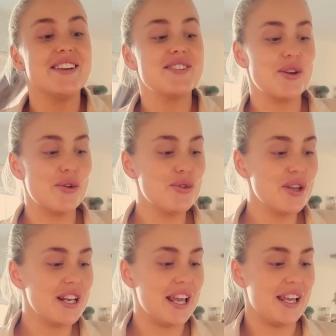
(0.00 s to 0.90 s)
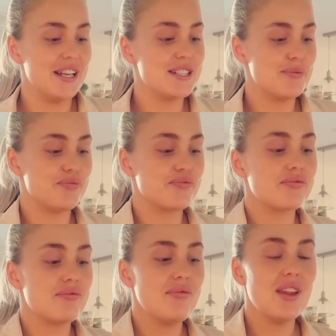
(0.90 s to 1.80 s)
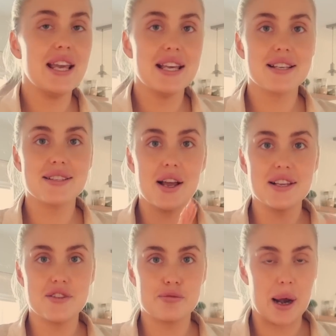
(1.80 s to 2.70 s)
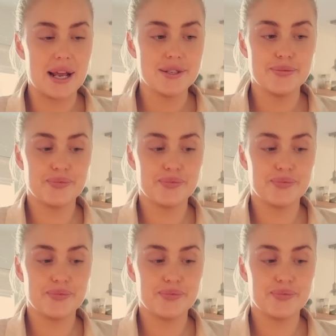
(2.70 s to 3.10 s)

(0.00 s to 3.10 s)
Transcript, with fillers: So all you need is a slice of bread,